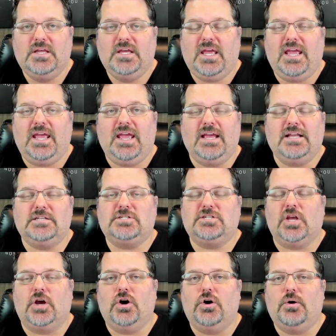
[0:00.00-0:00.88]
And
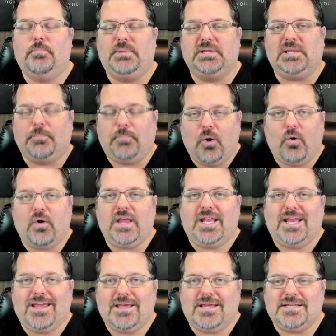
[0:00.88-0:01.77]
so, but the
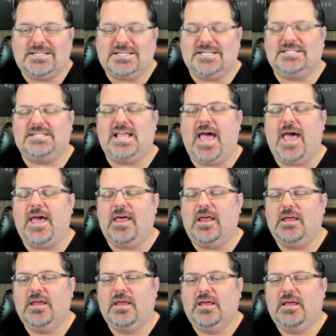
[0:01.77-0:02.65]
point is
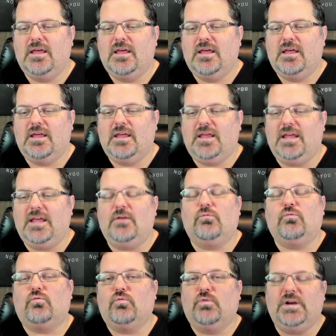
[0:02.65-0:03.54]
that it
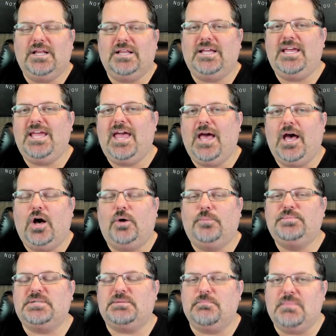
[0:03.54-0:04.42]
really
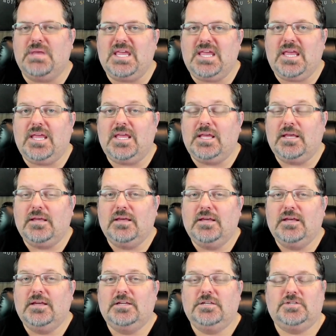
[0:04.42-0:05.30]
helps me
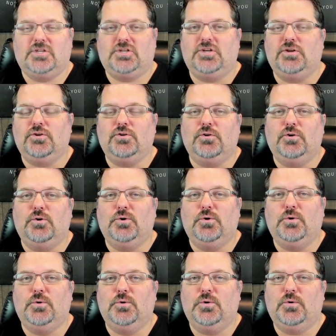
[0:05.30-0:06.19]

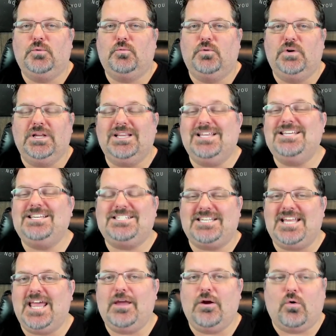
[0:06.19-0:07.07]
to really
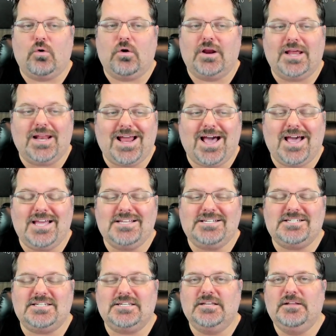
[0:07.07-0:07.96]
stay
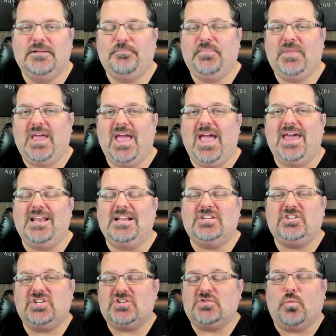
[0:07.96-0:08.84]
organized. And
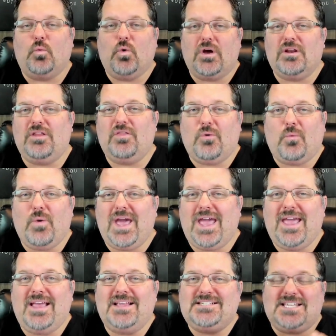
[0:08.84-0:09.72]
it's just one of the
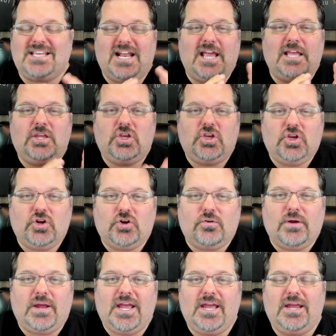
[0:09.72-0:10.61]
ways that I
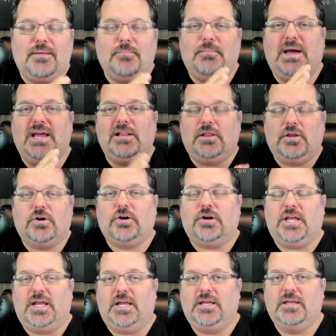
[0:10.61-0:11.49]
curate my
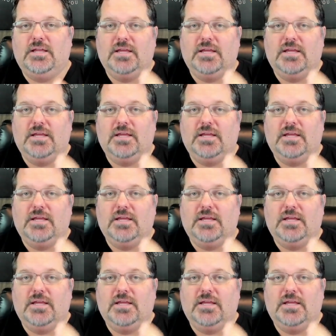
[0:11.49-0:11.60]
learning.